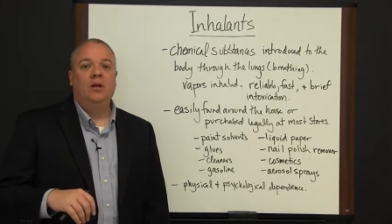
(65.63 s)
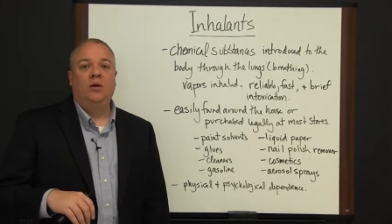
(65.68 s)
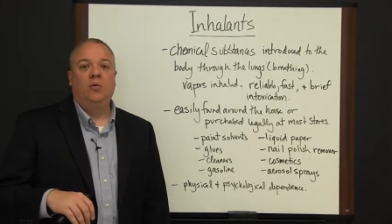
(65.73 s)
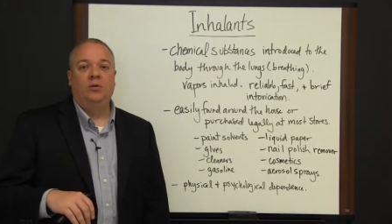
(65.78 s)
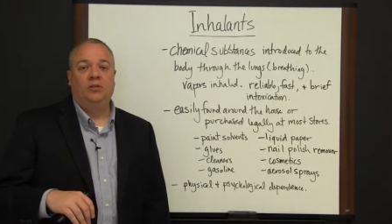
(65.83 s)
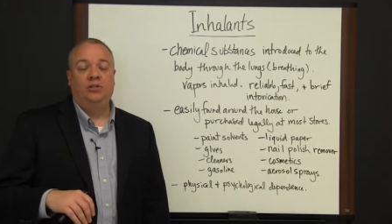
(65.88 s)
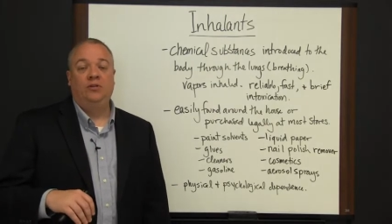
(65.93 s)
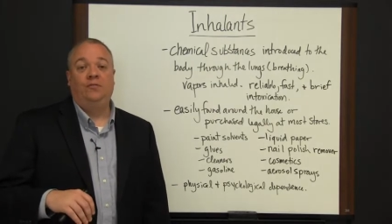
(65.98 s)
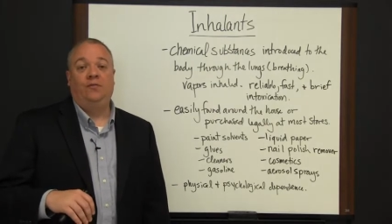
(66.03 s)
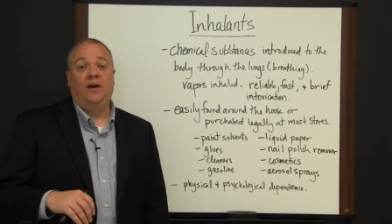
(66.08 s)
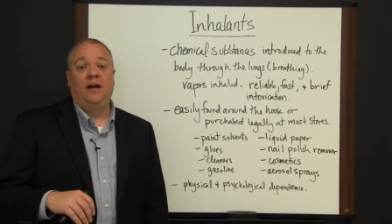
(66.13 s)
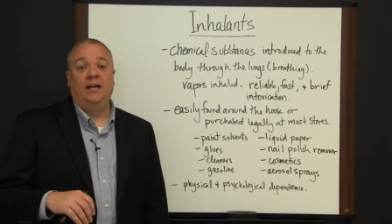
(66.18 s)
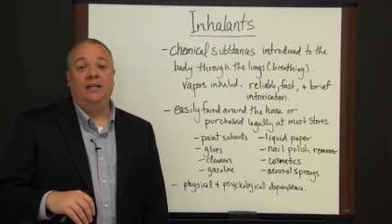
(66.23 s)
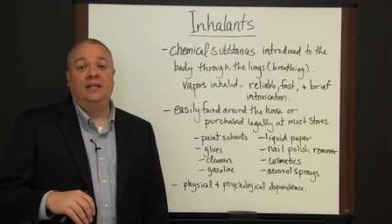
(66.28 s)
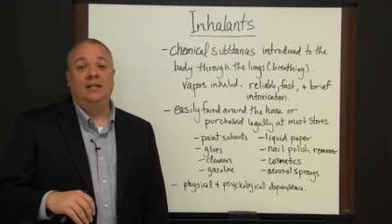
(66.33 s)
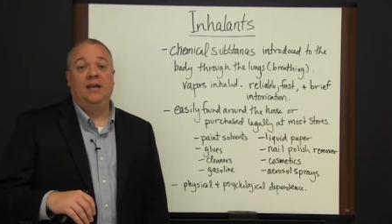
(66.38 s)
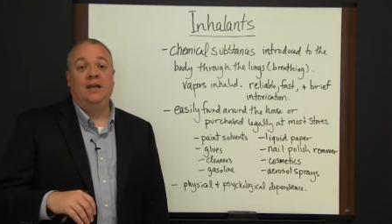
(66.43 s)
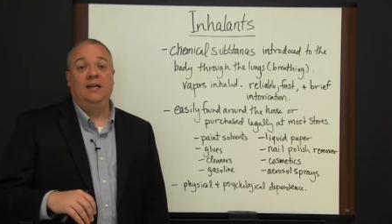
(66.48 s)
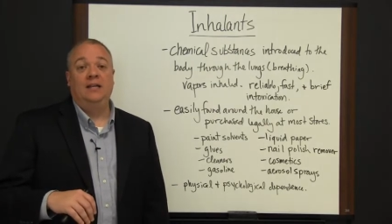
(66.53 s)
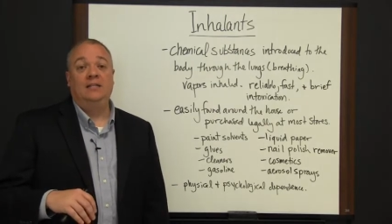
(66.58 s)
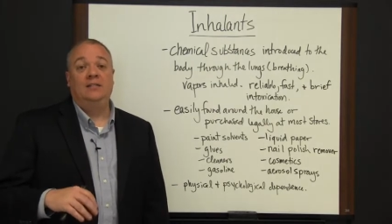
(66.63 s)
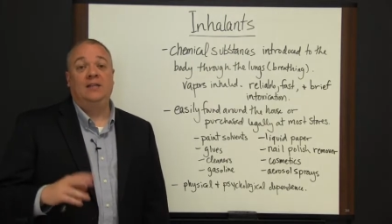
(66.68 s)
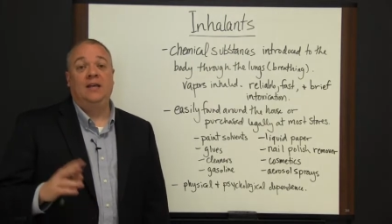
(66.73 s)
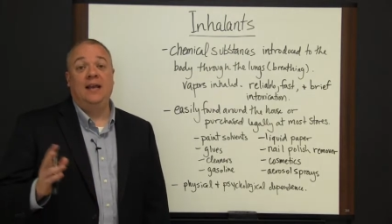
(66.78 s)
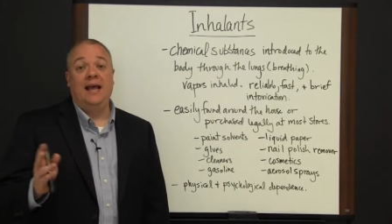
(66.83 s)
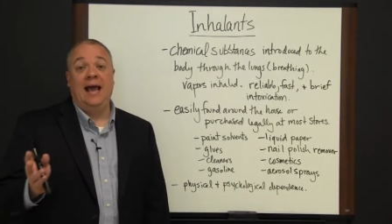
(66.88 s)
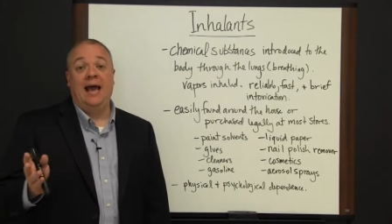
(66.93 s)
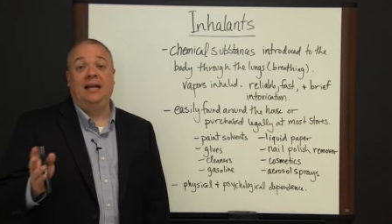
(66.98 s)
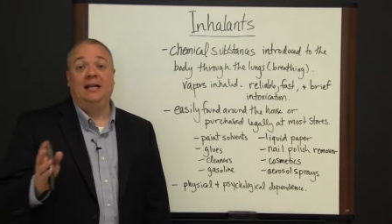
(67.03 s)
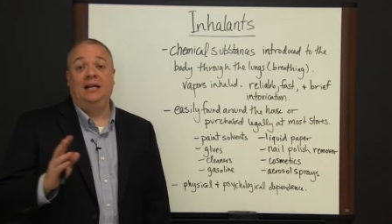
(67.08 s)
What you find then is
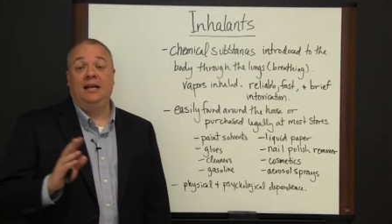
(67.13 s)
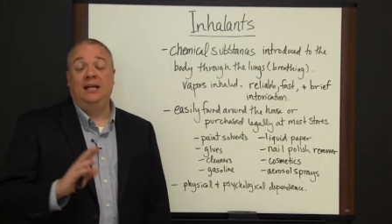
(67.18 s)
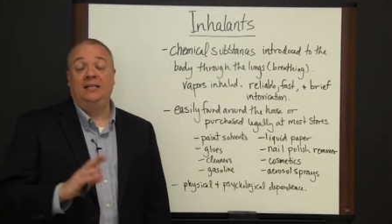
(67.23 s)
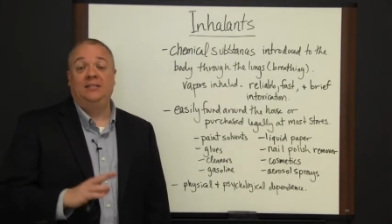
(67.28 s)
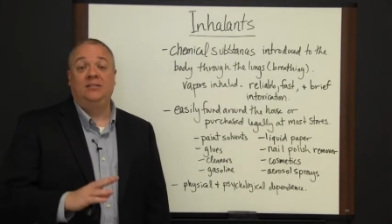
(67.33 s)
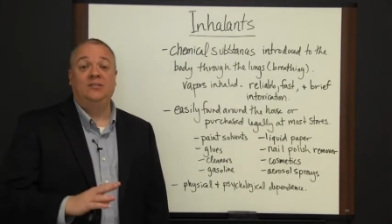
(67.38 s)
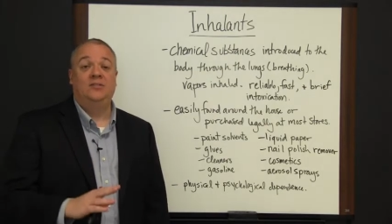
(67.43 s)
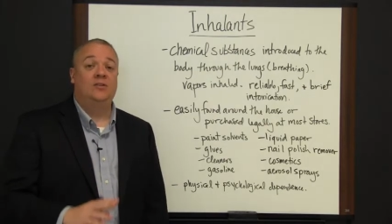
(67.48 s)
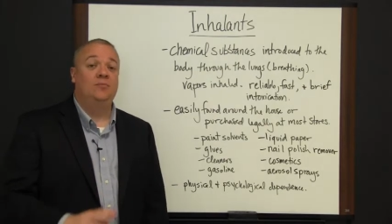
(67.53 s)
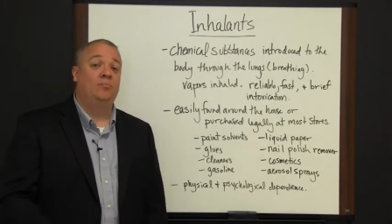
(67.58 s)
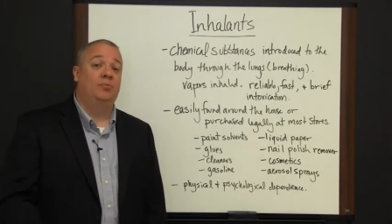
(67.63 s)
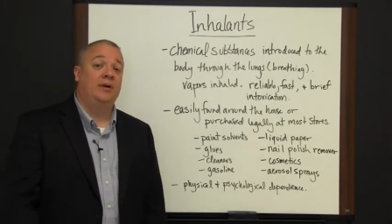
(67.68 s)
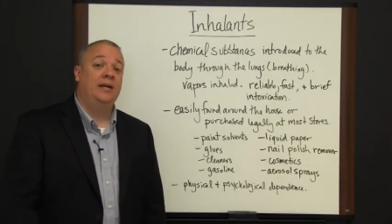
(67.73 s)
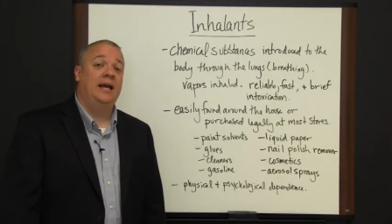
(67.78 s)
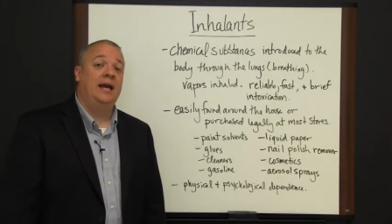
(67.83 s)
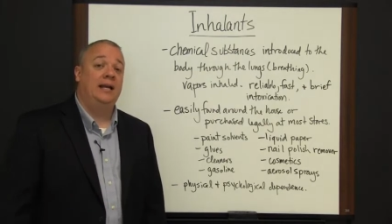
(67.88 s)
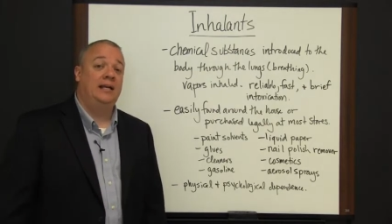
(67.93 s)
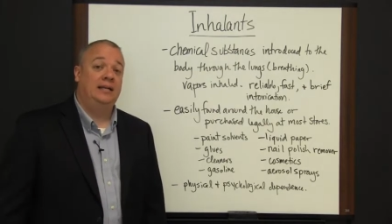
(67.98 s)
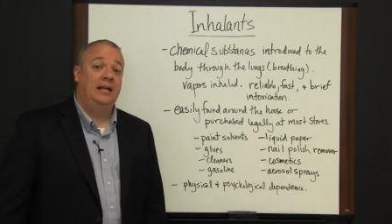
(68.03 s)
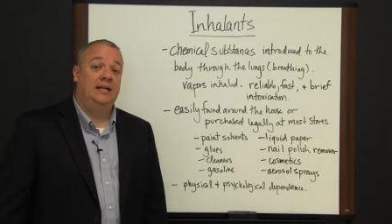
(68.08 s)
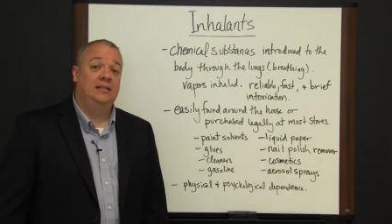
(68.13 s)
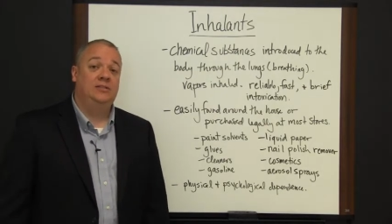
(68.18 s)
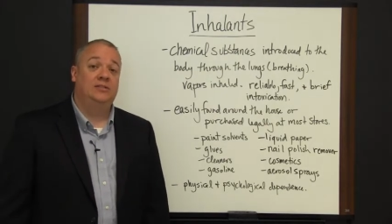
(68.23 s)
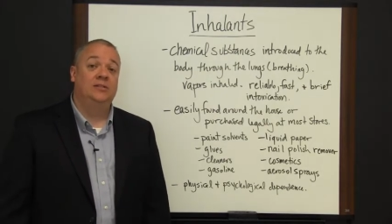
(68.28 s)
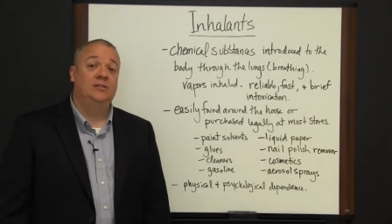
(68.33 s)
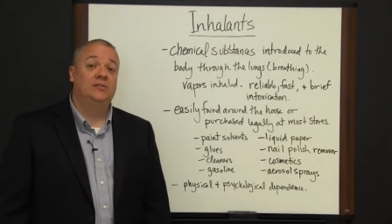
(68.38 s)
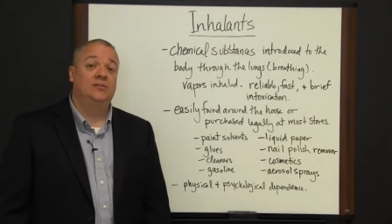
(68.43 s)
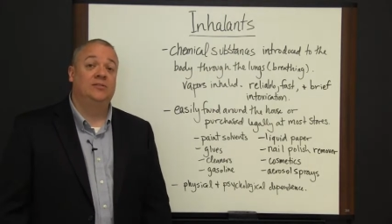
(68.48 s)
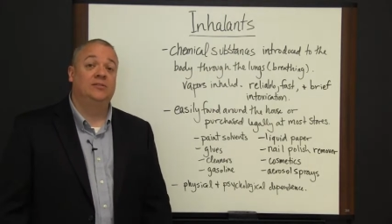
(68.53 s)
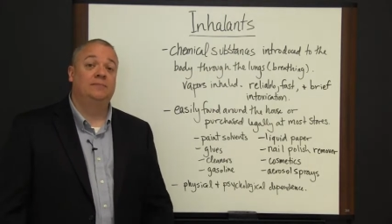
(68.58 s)
that adolescents and
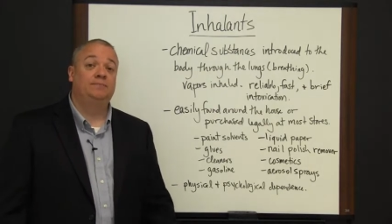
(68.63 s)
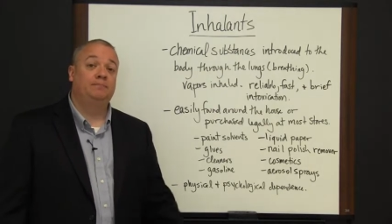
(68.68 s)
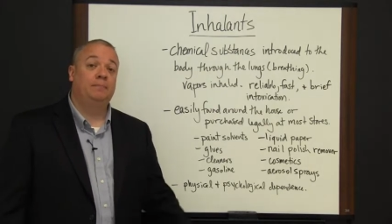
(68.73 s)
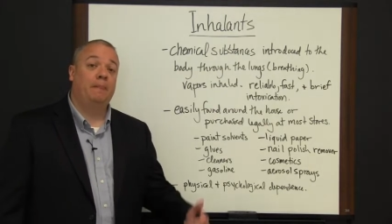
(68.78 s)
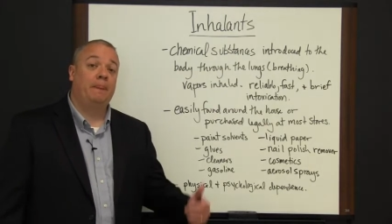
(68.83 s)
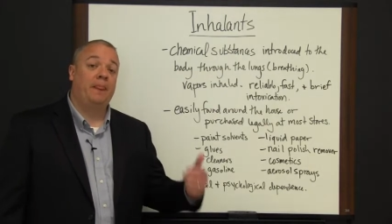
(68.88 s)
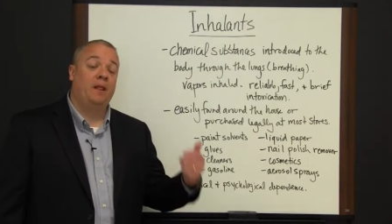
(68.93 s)
pre-adolescents